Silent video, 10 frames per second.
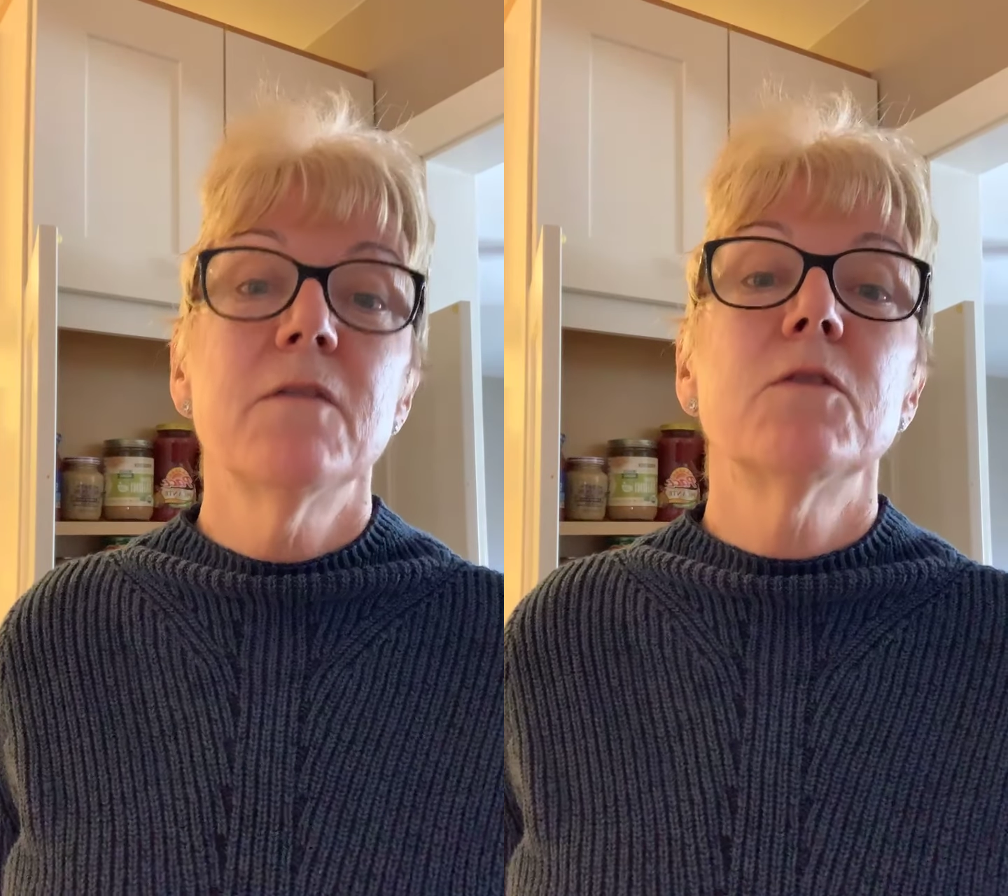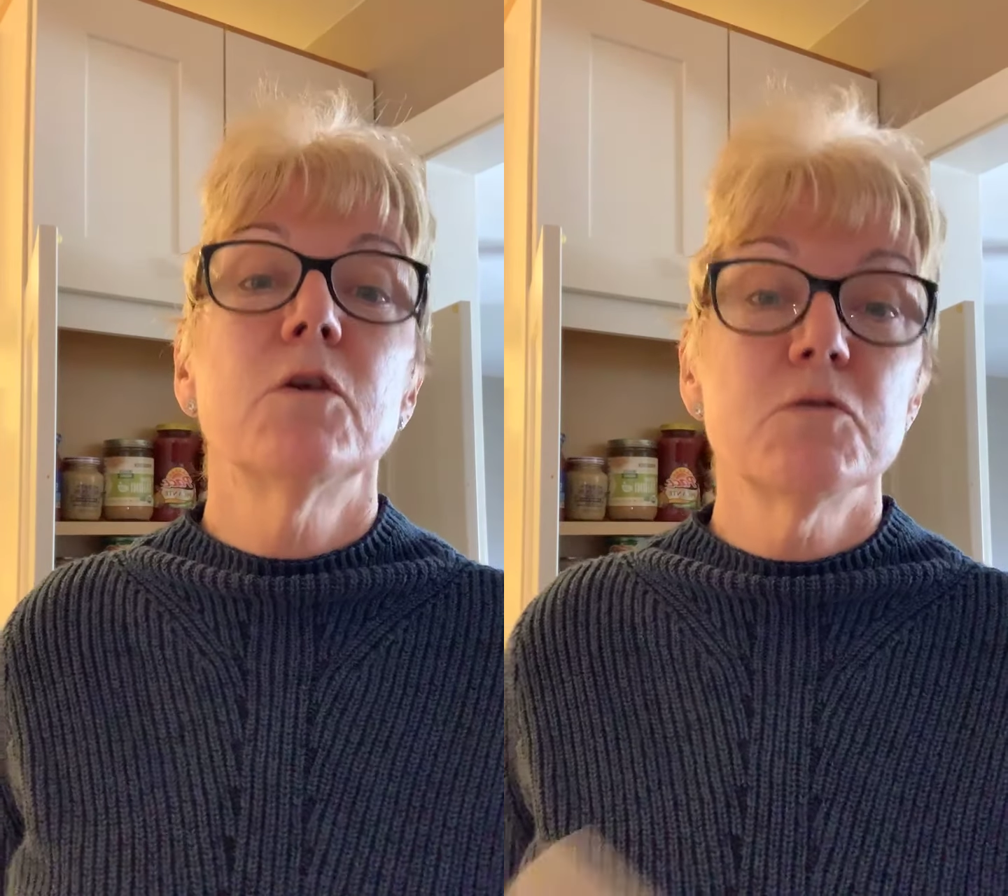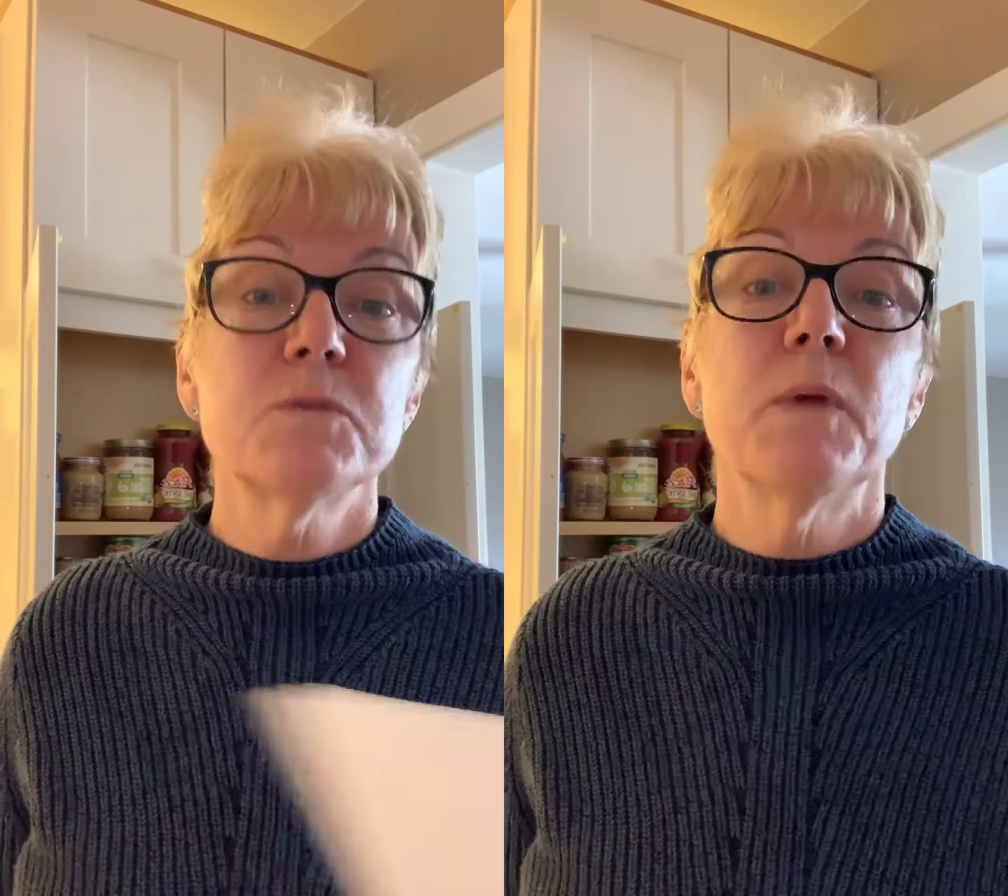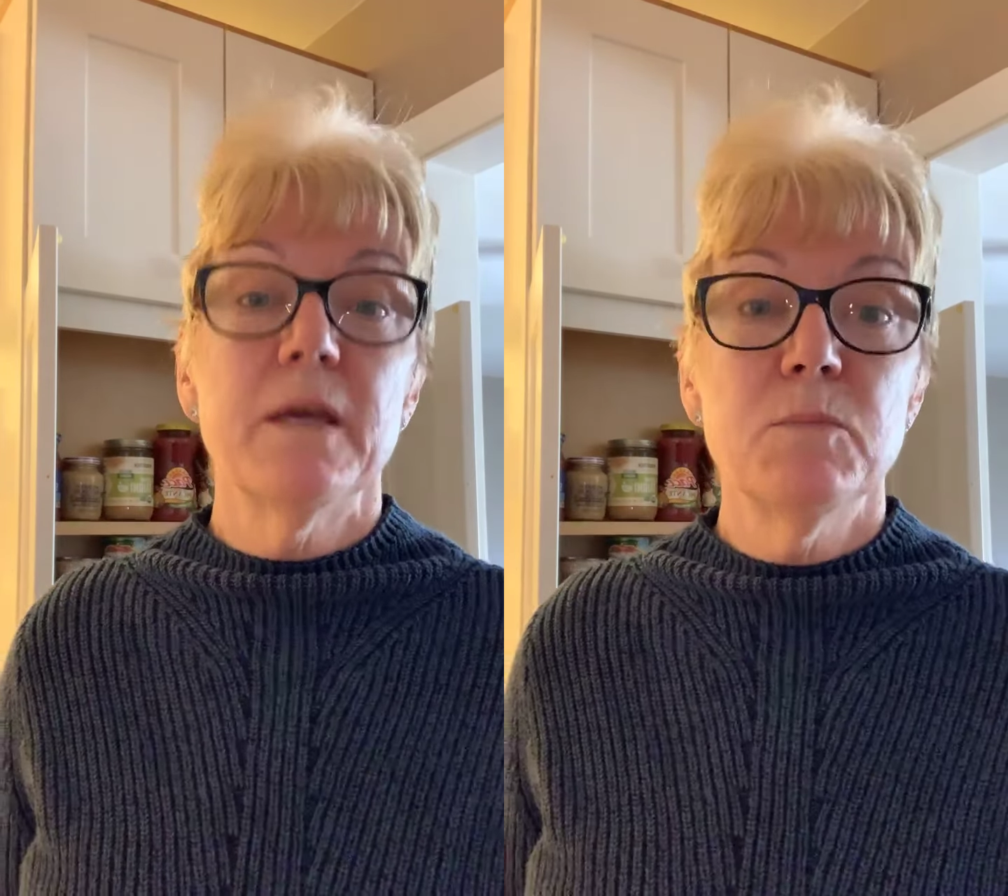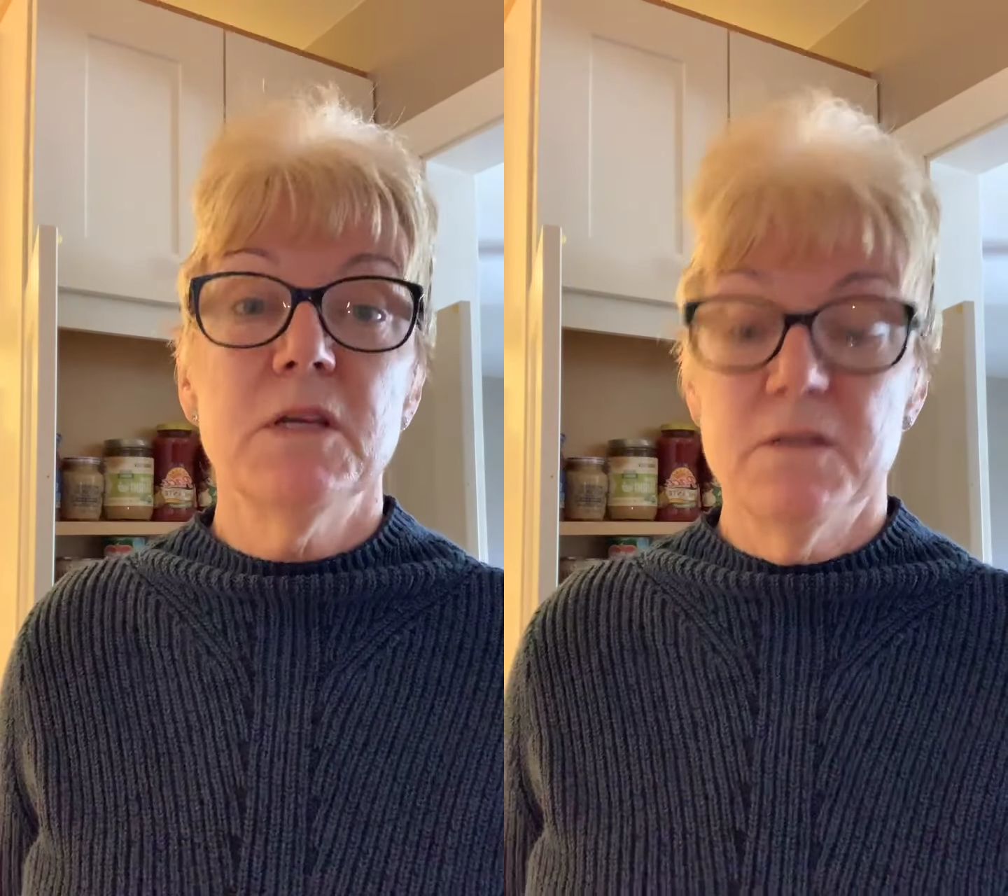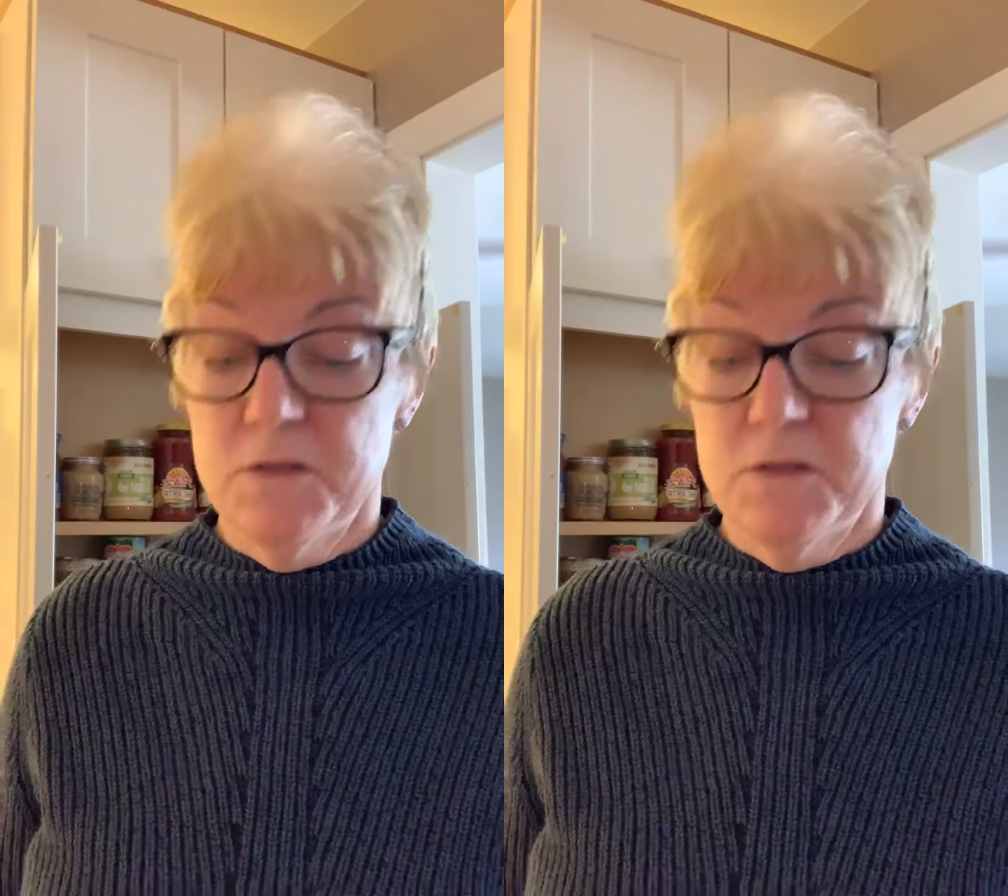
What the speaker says: Those may be the